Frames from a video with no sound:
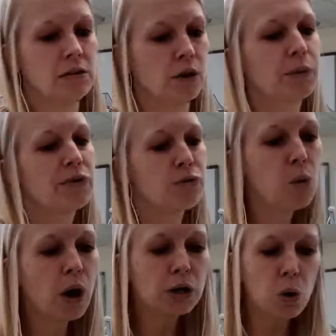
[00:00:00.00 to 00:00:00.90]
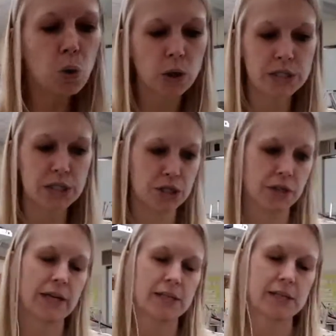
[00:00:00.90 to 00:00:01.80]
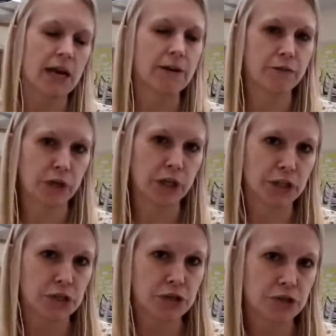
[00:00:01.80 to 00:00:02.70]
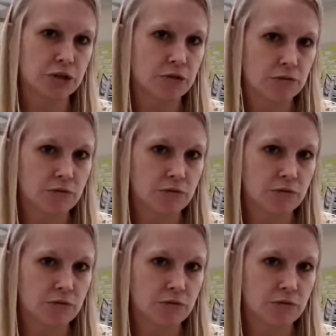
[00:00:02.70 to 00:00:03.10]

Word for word: or we have one core teacher that does that for each